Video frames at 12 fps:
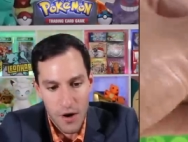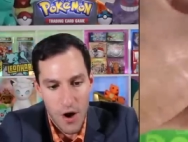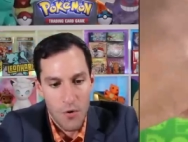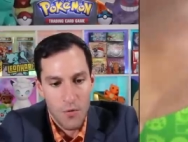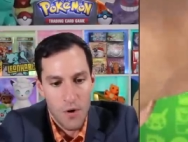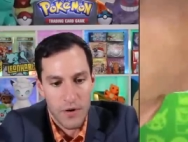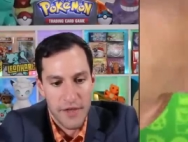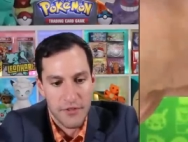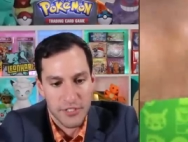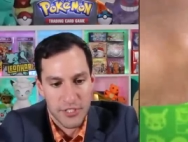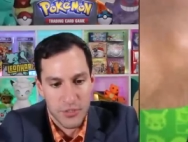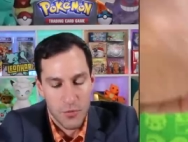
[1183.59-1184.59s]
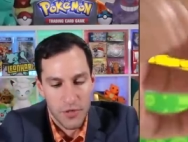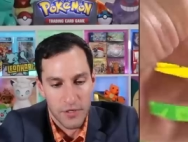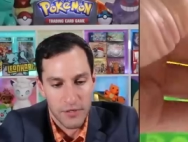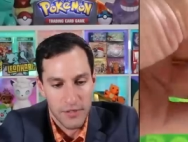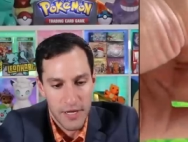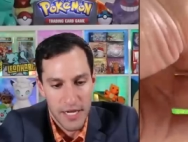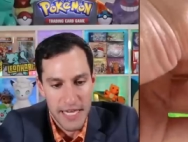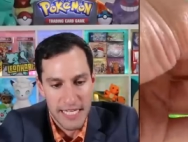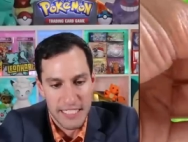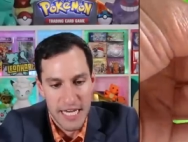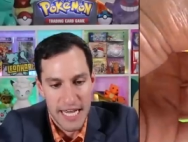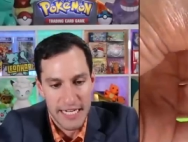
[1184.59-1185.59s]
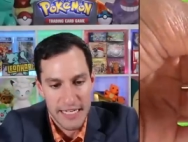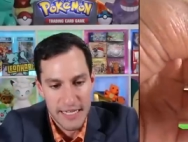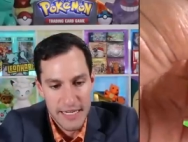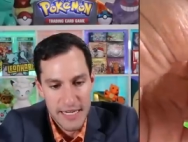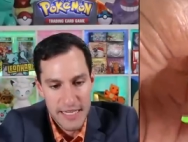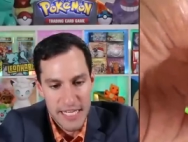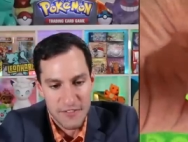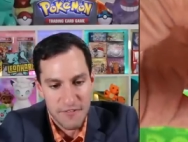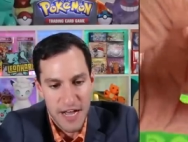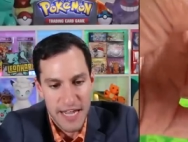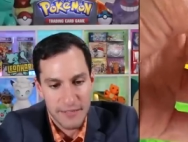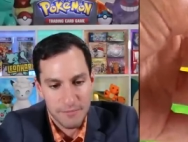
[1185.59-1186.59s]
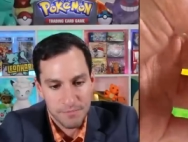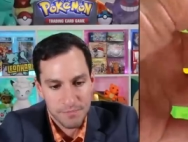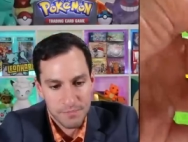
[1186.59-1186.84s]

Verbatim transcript: oh, okay, there's a Squirtle on that side. That's fine.